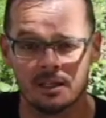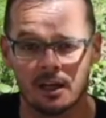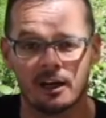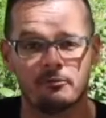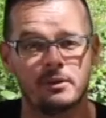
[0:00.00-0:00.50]

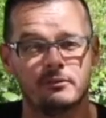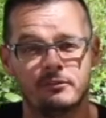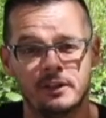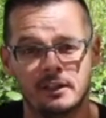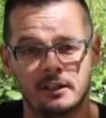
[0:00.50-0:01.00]
I have been
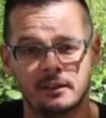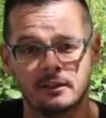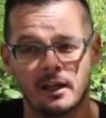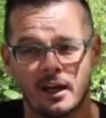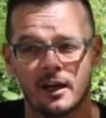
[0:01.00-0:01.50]

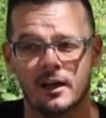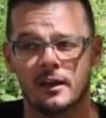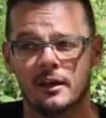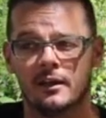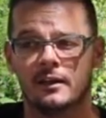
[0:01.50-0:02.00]
feeling
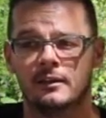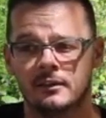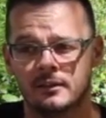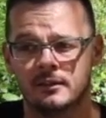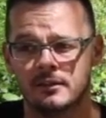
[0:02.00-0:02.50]

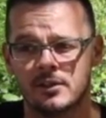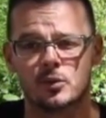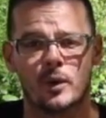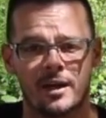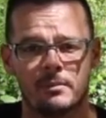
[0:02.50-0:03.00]
this
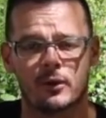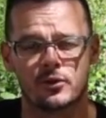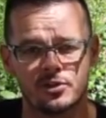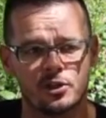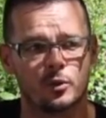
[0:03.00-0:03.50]
way about the
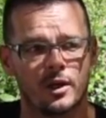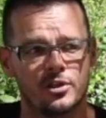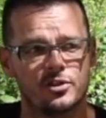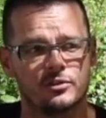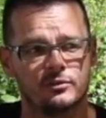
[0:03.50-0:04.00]

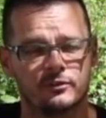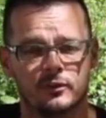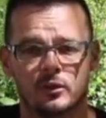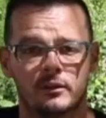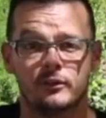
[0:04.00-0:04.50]
situation
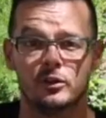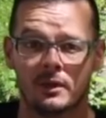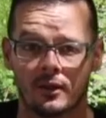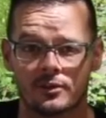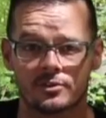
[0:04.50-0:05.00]
for a few
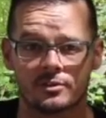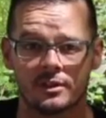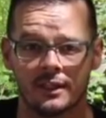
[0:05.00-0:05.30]
months,